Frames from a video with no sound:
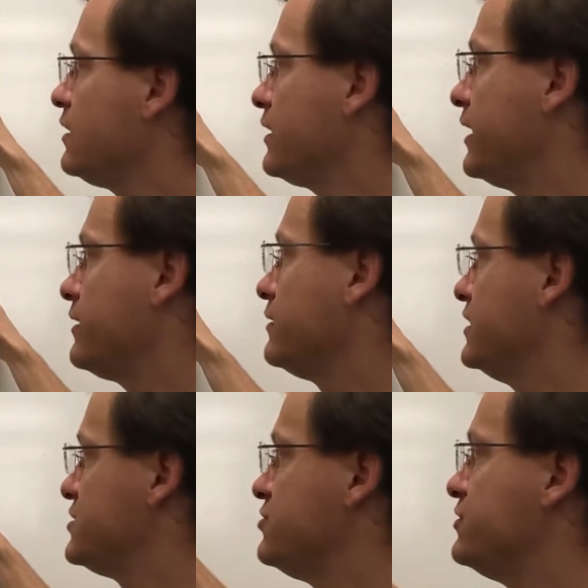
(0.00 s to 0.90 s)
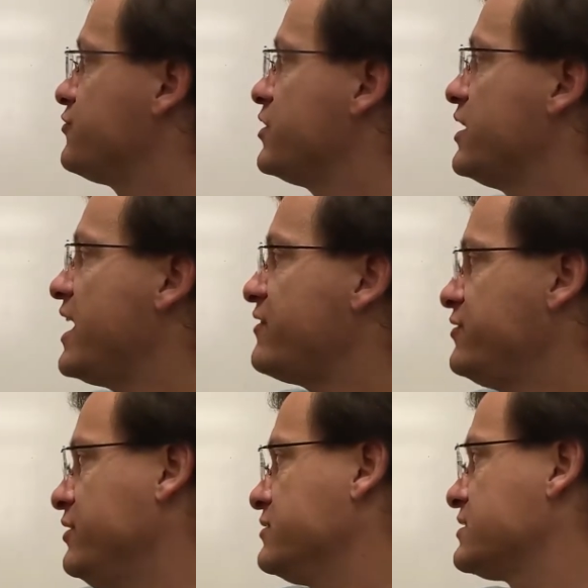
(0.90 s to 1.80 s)
Okay, let's do it for
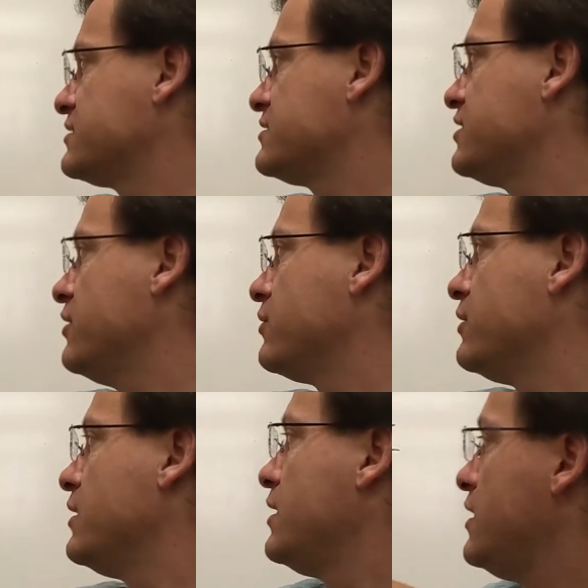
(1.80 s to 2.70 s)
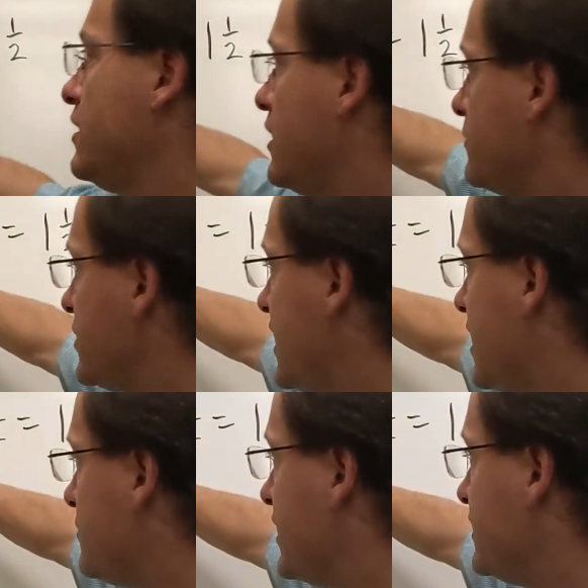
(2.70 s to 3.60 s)
half notes. So I'm going to
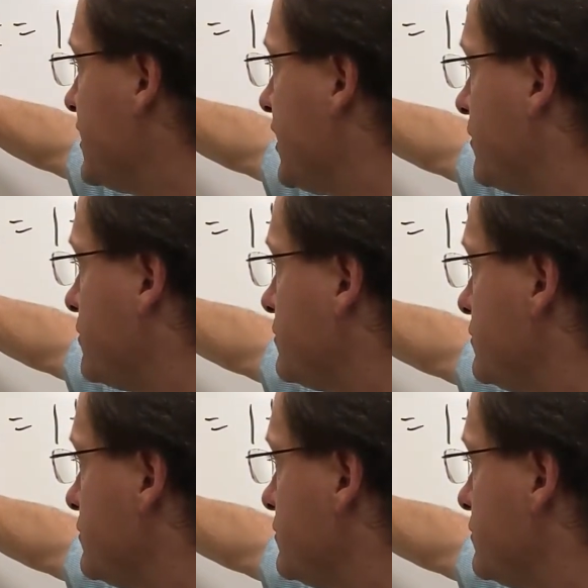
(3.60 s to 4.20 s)
add my dot.